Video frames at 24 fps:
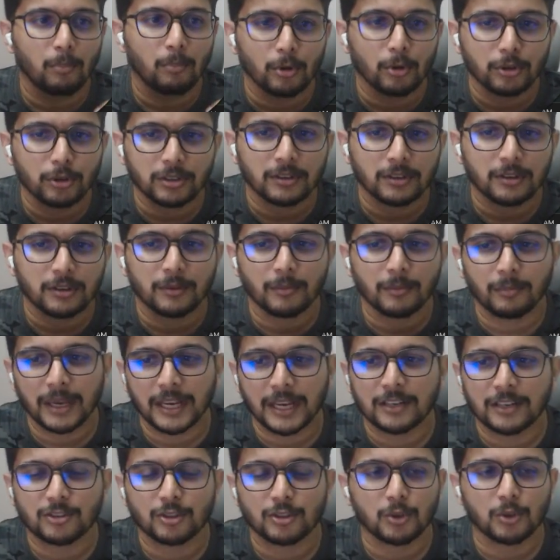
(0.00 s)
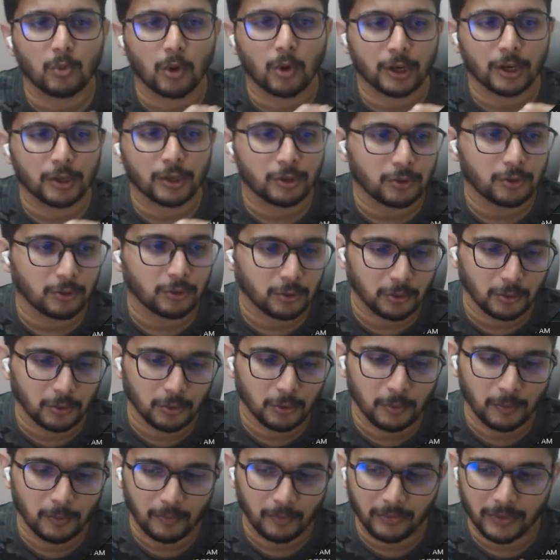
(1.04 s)
Put means you want
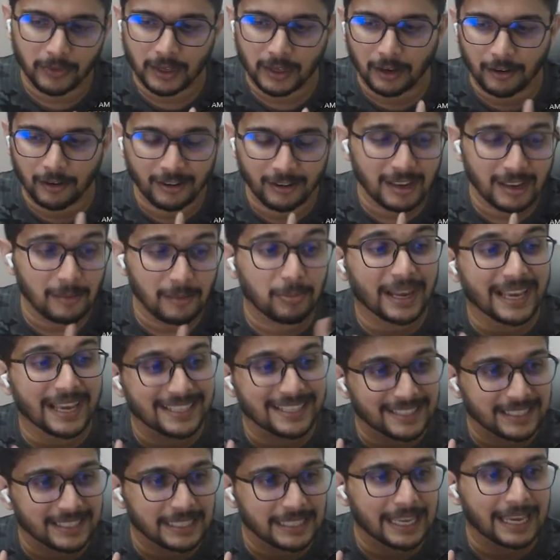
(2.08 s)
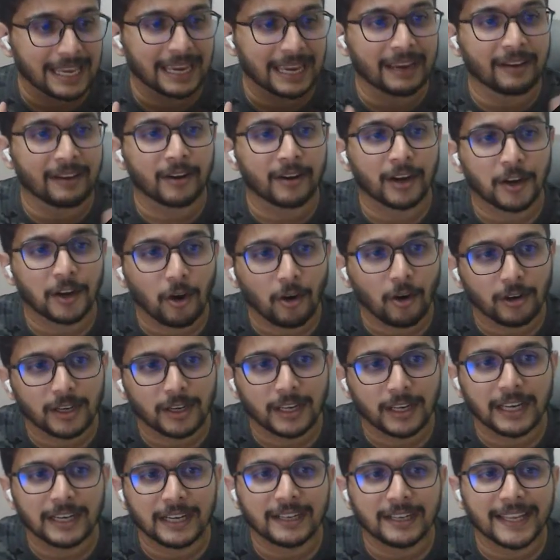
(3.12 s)
to replace a
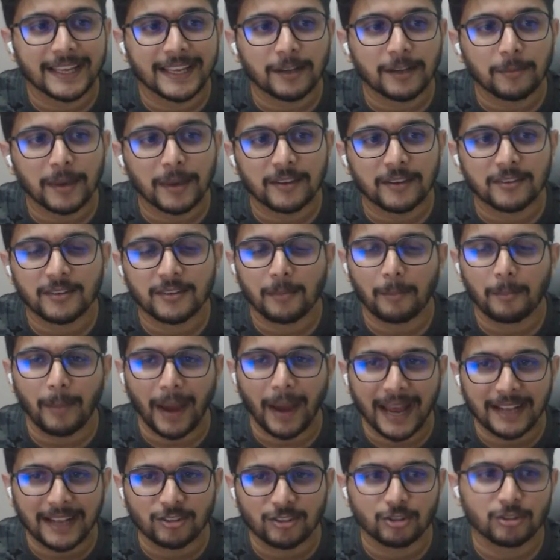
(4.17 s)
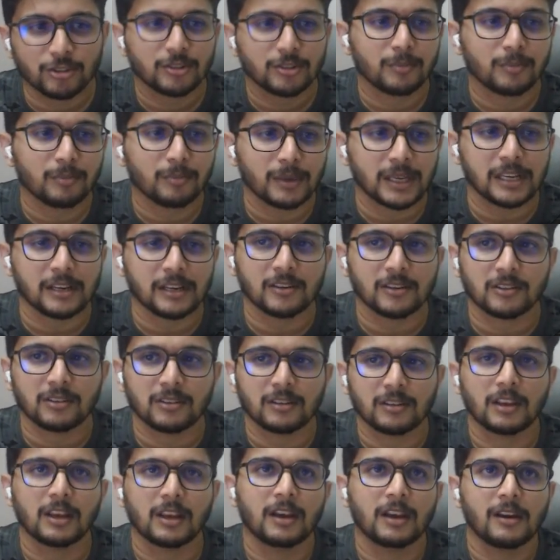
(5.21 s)
record in database. Patch
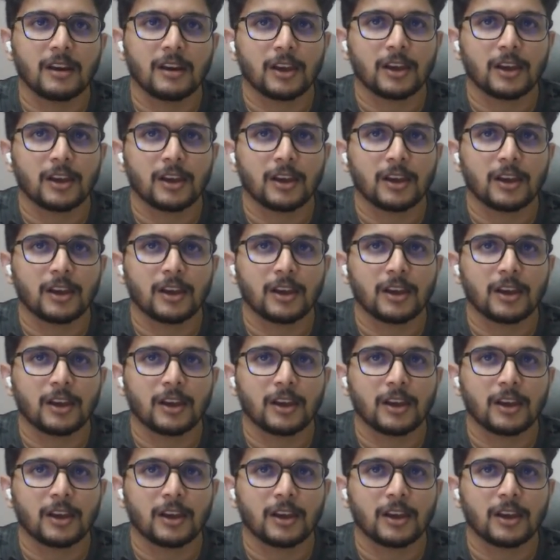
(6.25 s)
means